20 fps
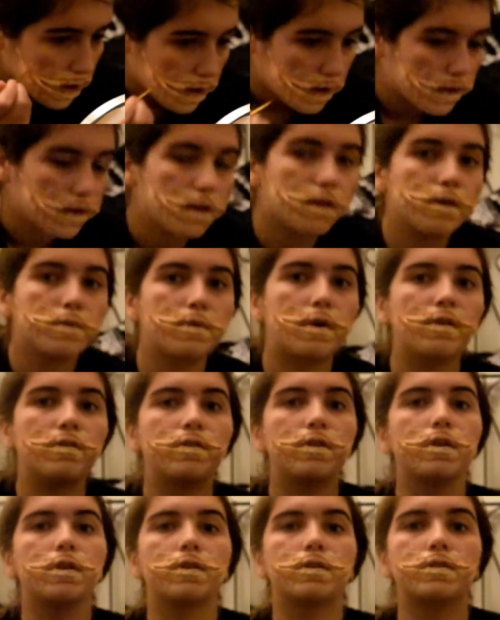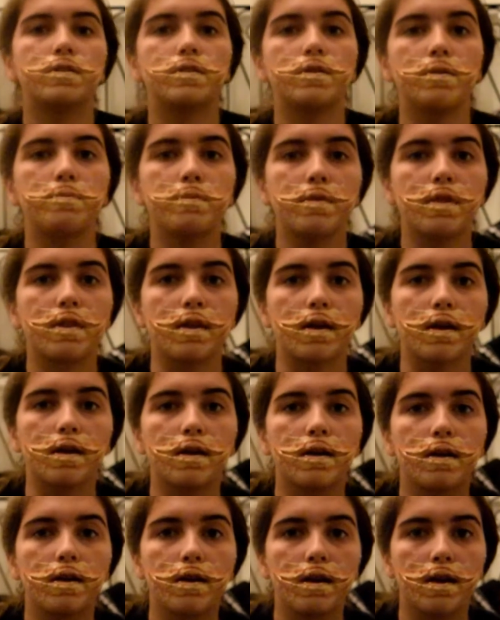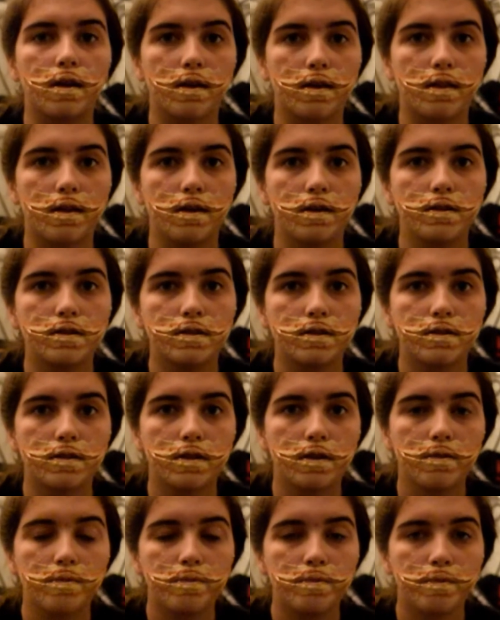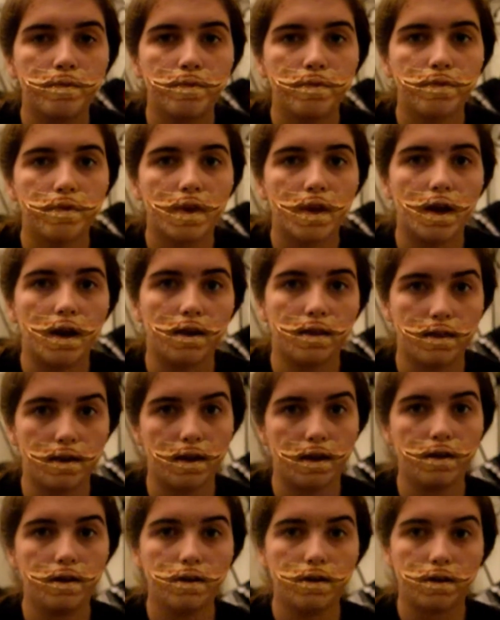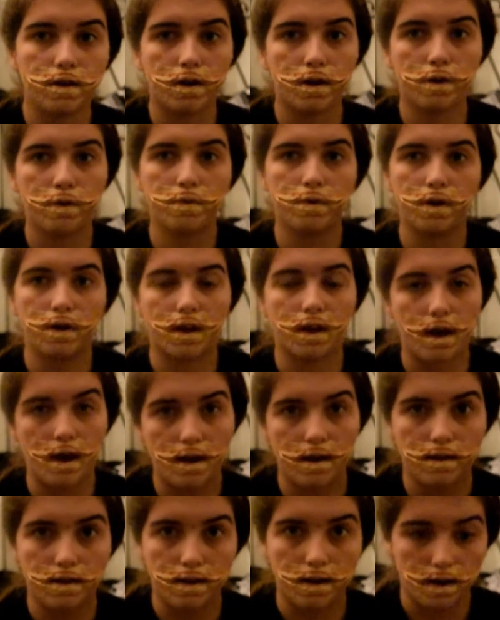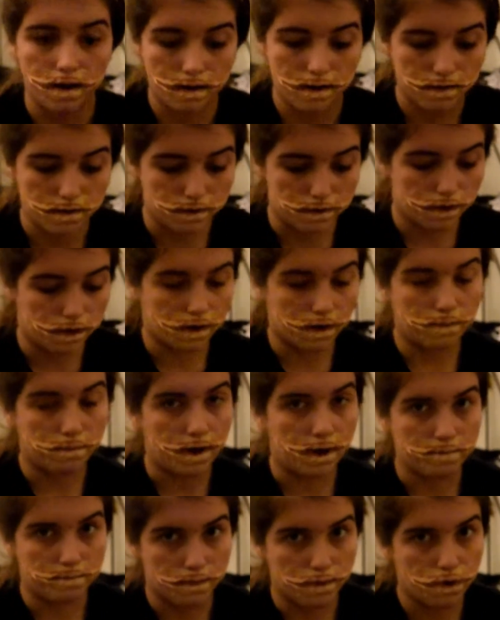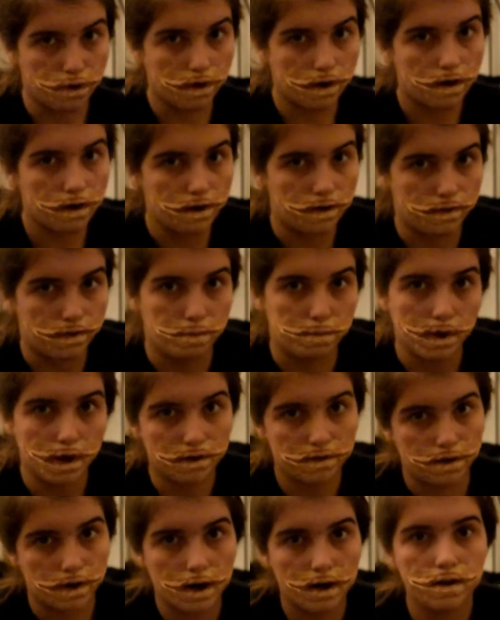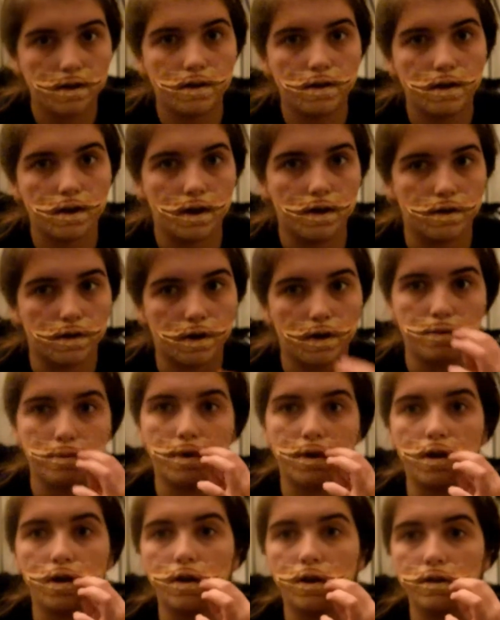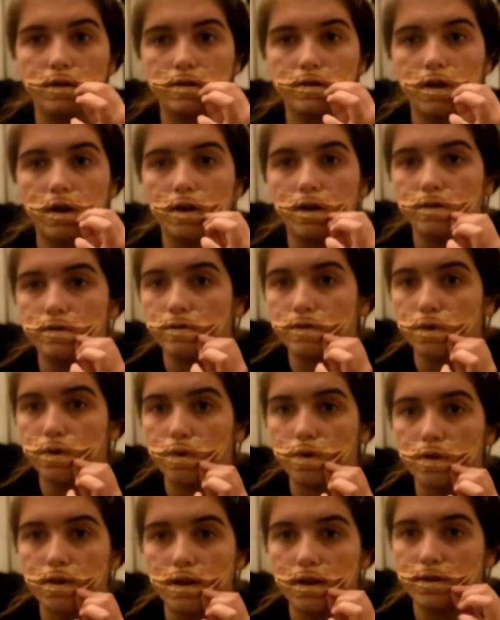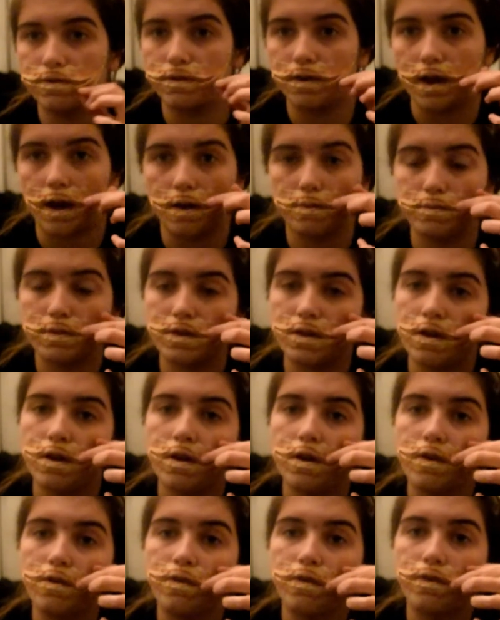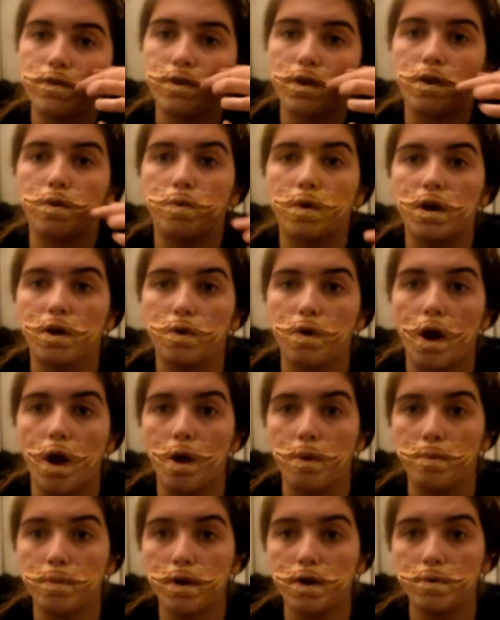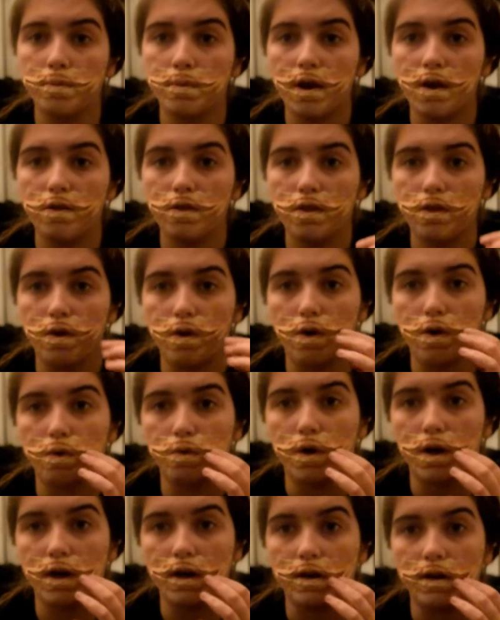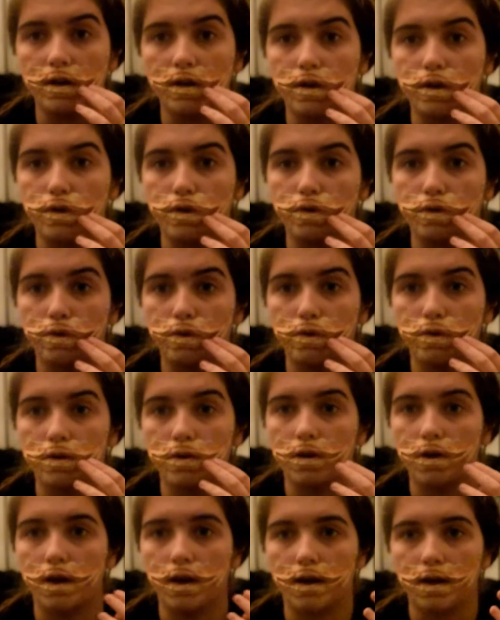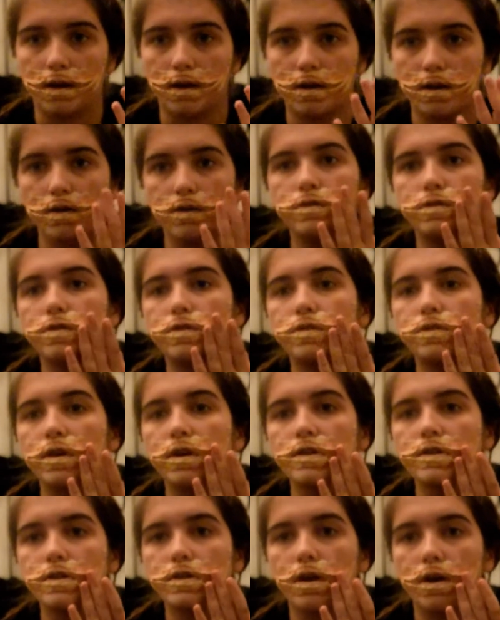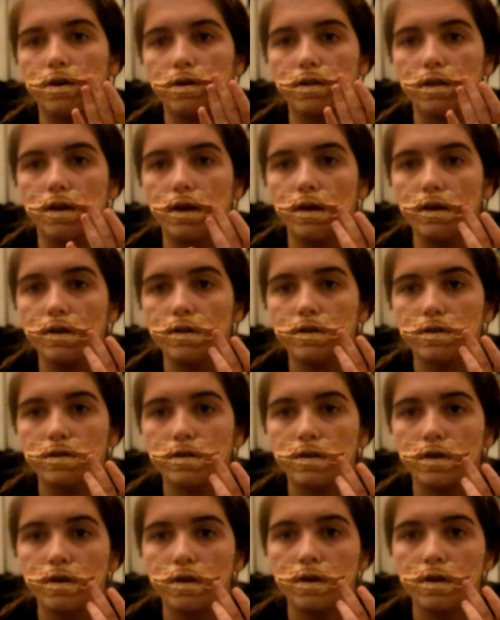Then the mouth will look something like this. And then you're going to want to get, and you're going to make more of the blood red, and you're going to put it inside of all these flaps, so that when you open your mouth, or when you like stretch down this,